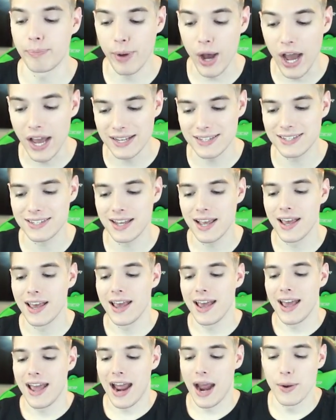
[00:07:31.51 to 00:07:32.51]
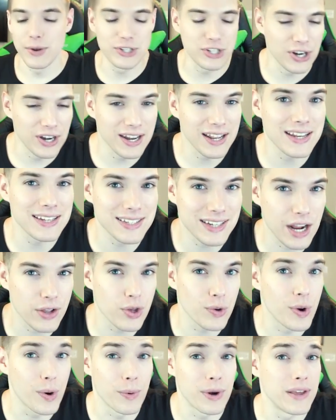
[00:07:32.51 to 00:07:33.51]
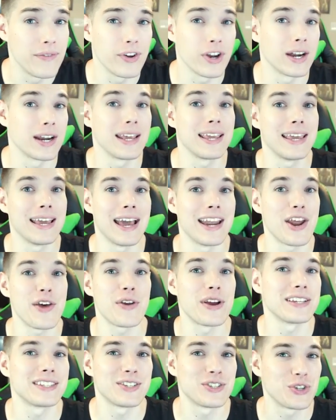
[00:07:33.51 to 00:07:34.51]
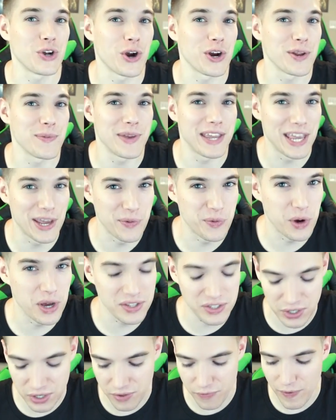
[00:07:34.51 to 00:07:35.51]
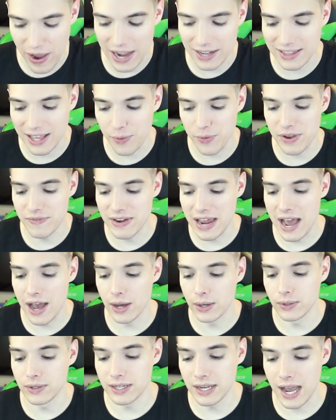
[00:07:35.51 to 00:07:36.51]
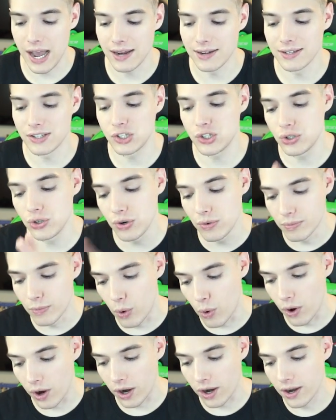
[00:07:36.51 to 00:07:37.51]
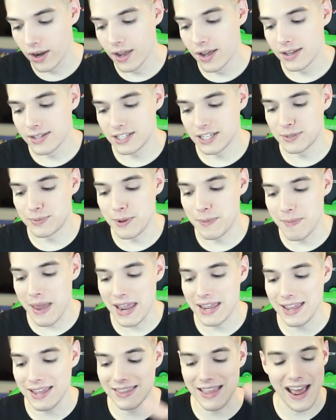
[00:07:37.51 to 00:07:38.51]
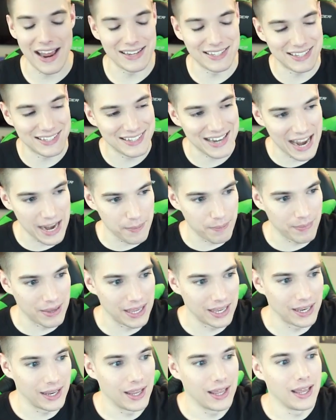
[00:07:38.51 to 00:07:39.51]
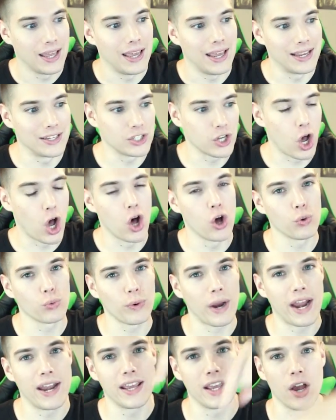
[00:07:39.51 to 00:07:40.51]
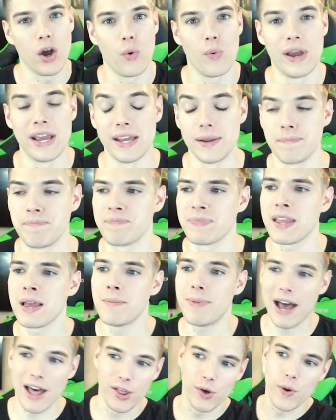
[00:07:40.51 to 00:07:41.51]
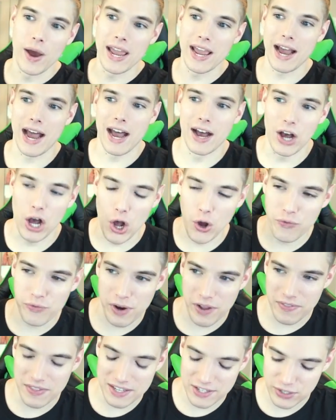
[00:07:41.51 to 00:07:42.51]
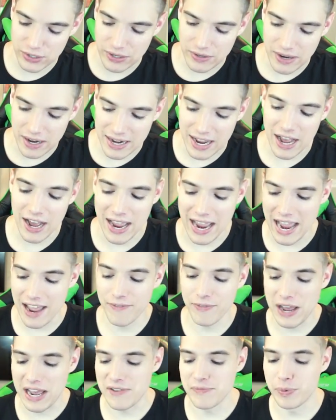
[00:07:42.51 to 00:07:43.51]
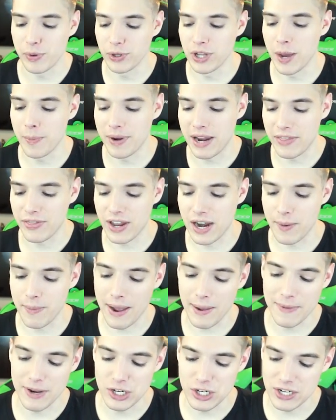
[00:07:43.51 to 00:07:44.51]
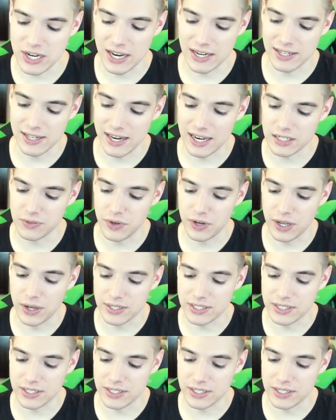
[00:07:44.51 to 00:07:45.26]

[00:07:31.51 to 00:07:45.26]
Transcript: But I was starting to get scared that we weren't even going to get another SSR to begin with. So the fact that we've now gotten 2 more since me making that statement is already a win. By the way, over on this screen right now, I pulled up, and I thought I might mention it in today's video.